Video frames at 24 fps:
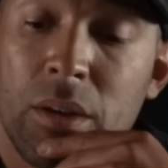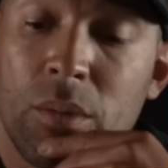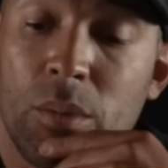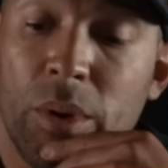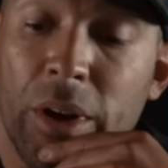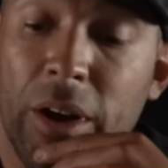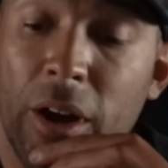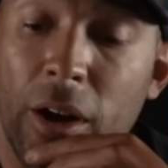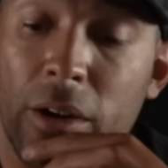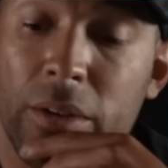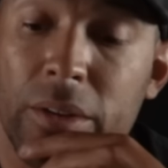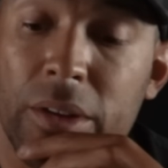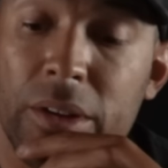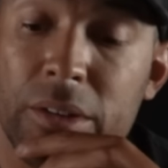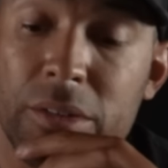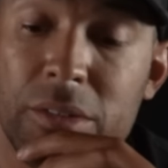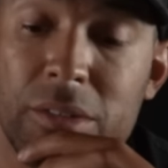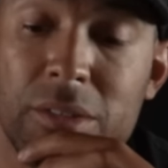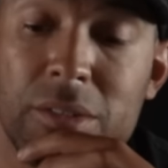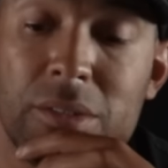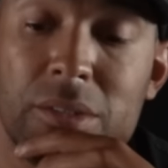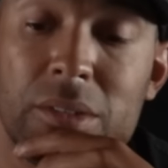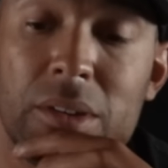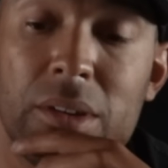
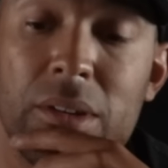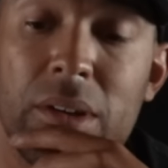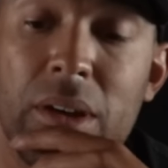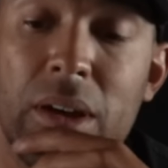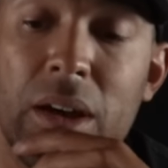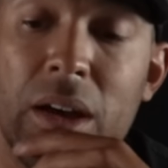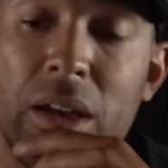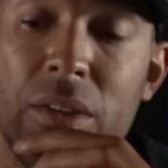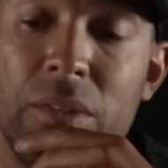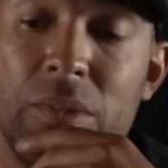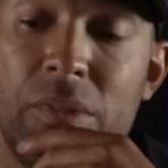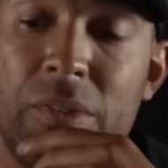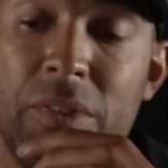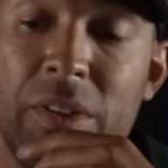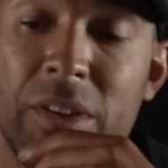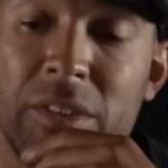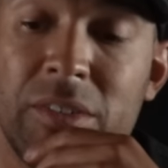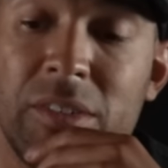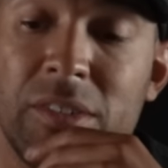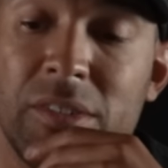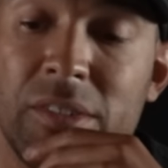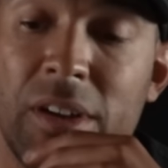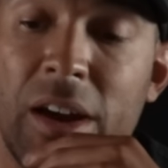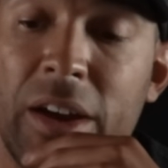Regardless,
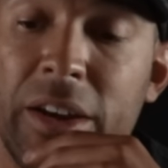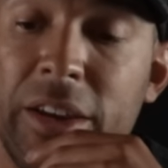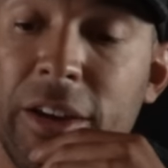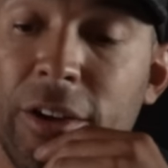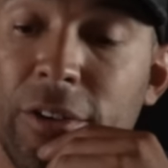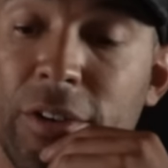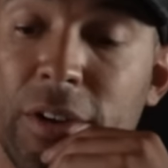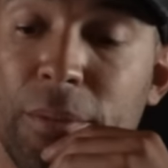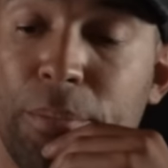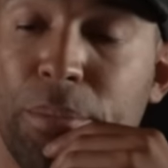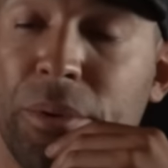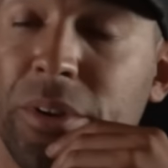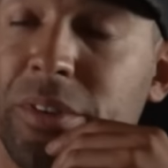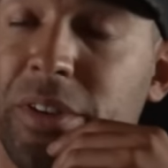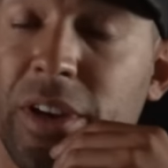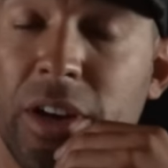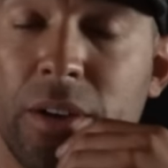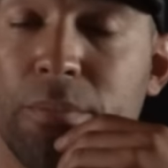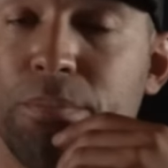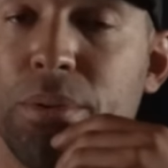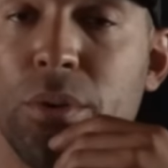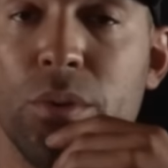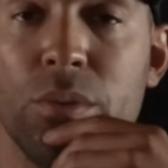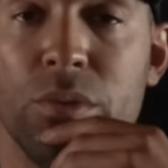this is not here to
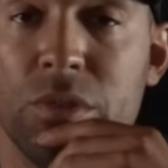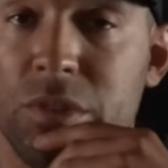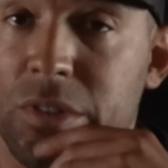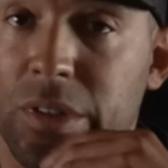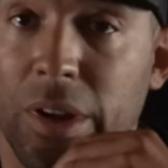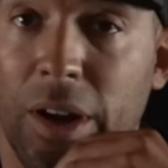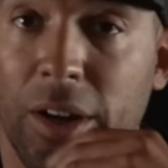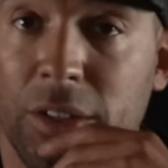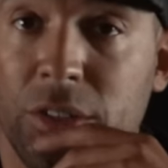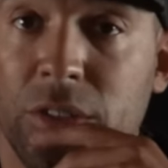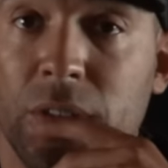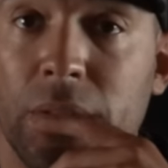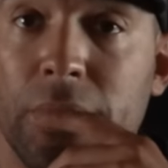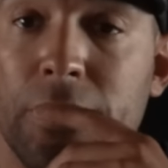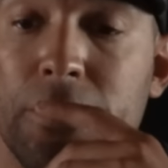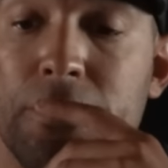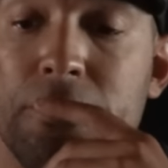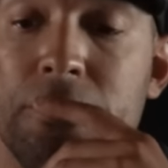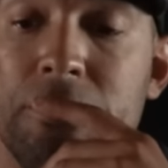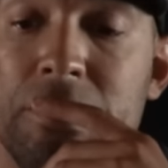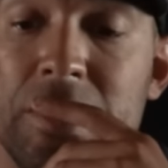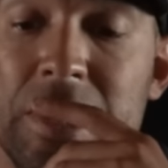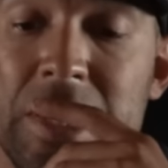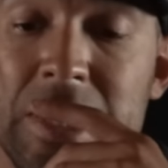protect Putin's dacha.
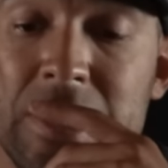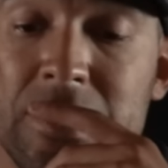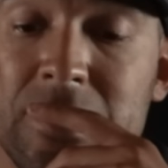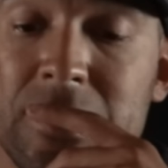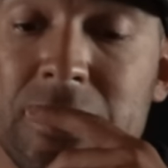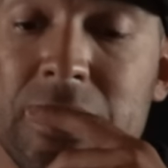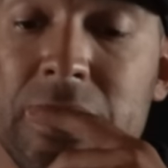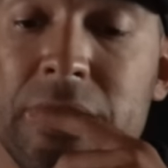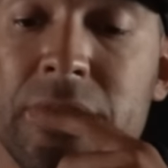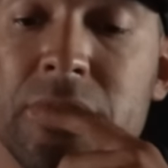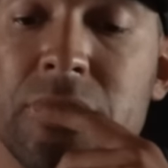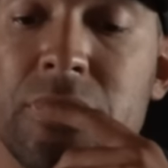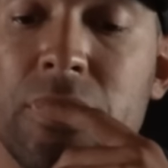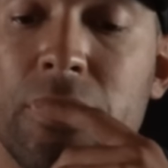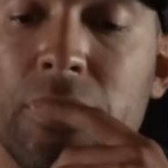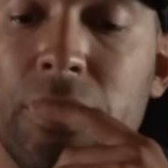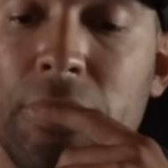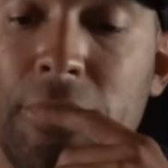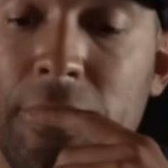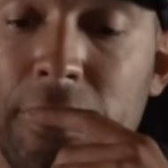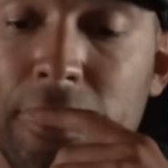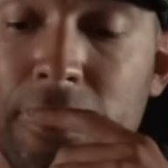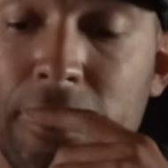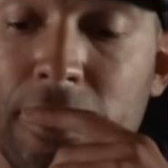These things are
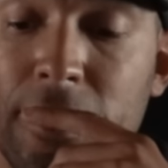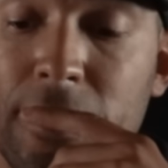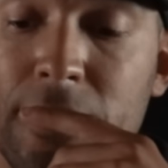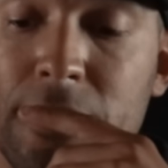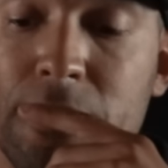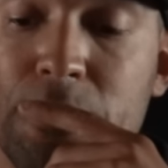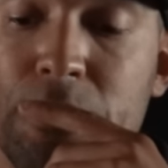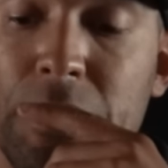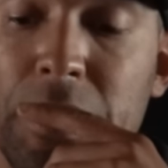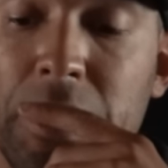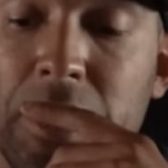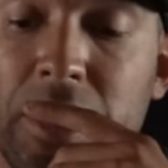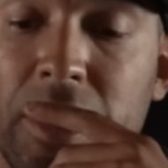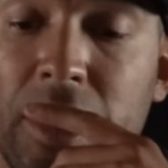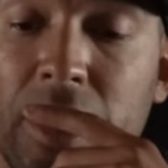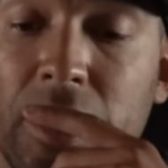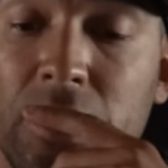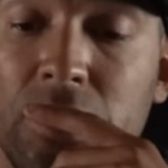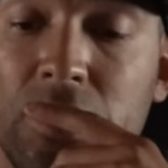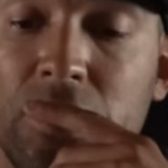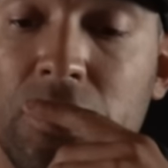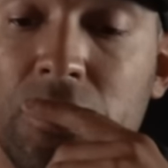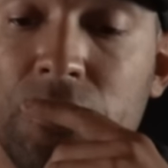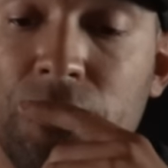here
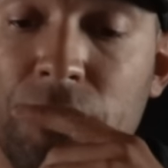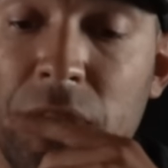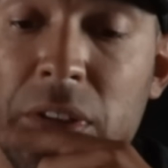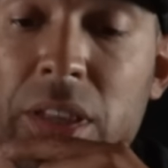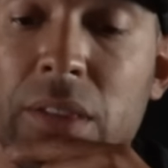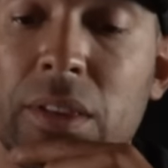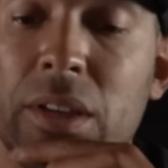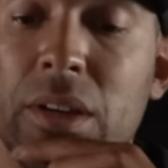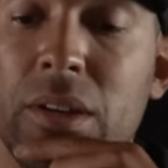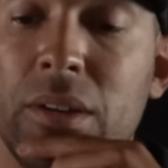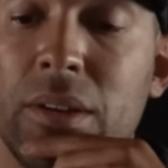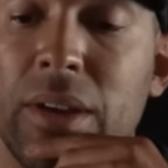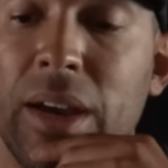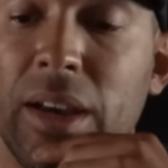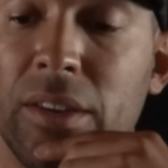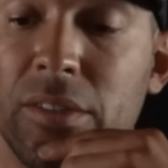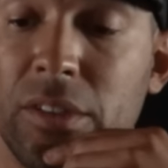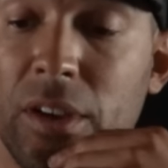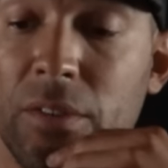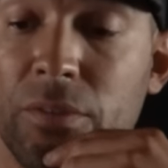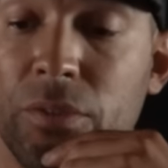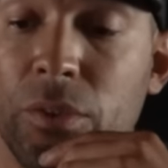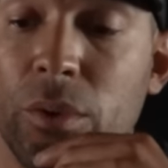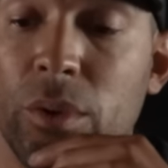because Finland
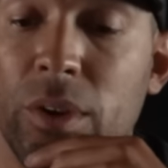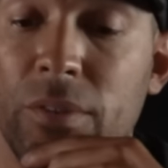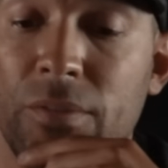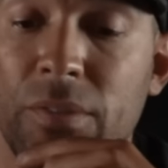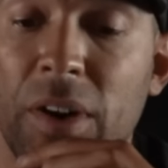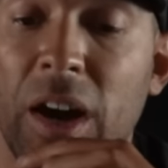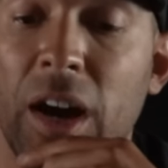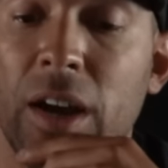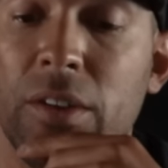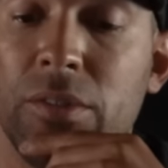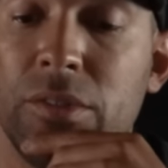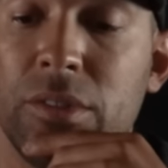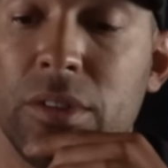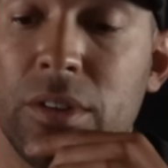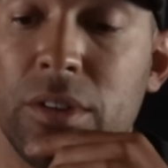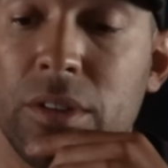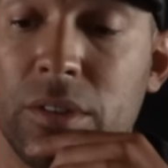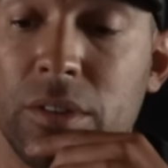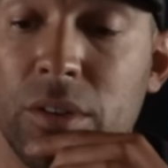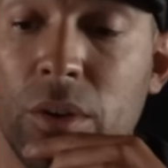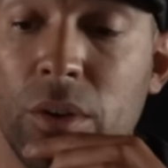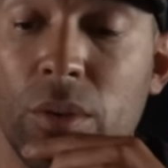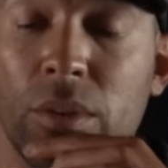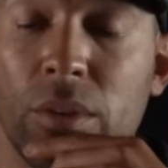has F-35s and
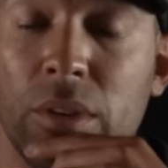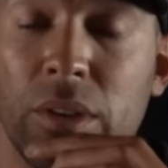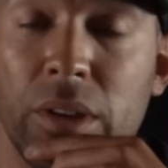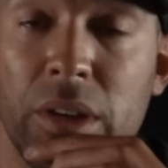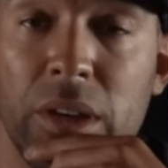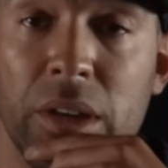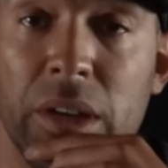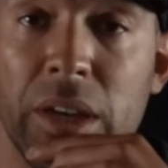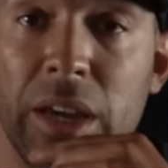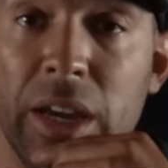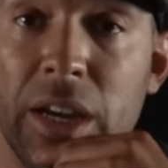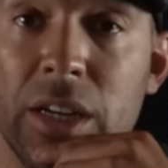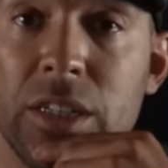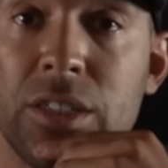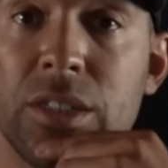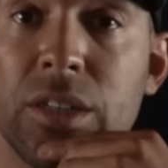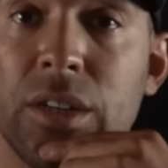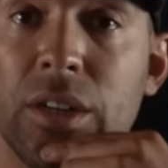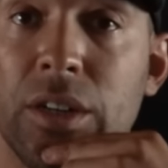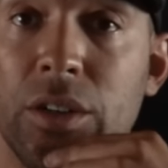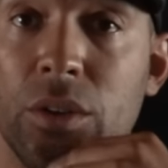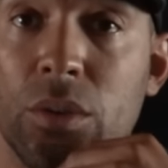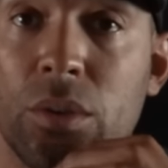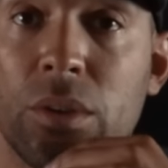is currently engaged
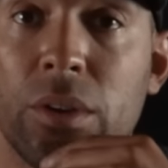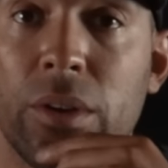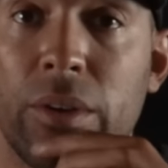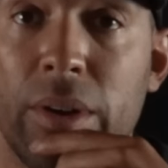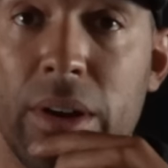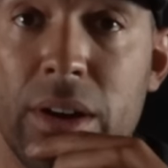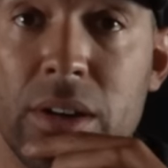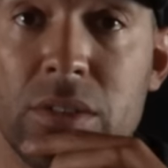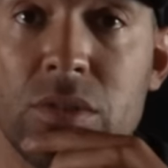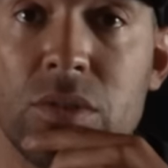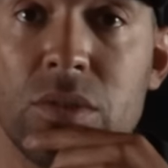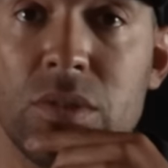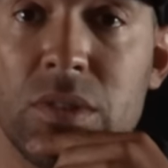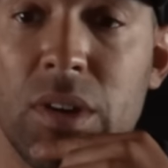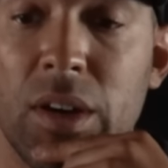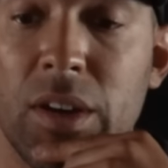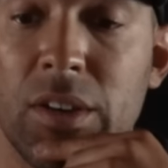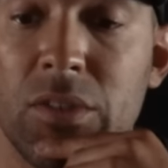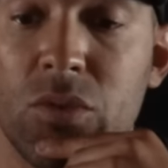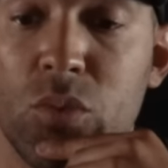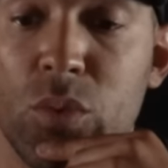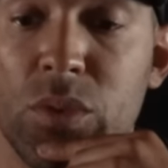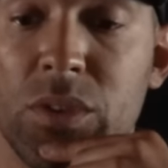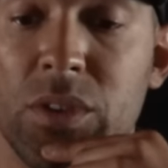in a nuclear
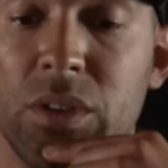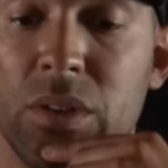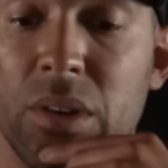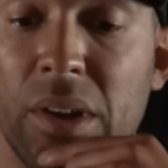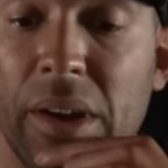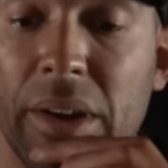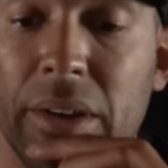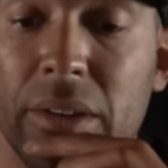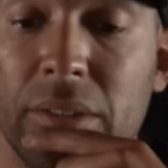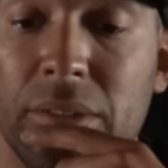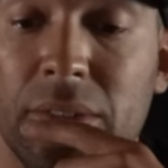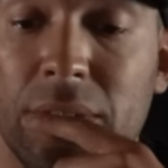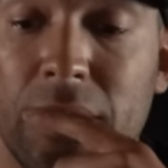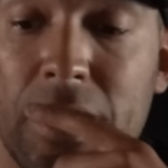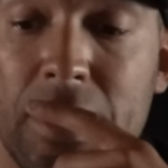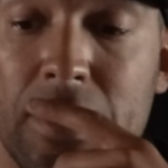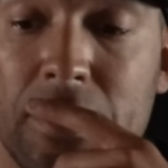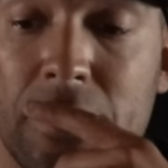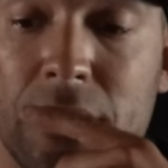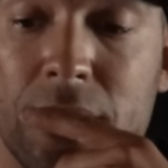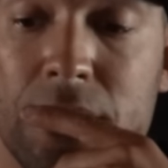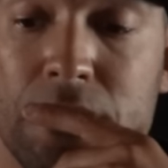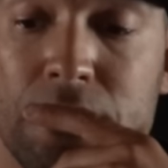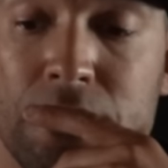exercise with the United
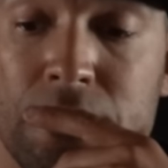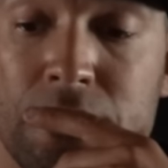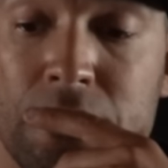States.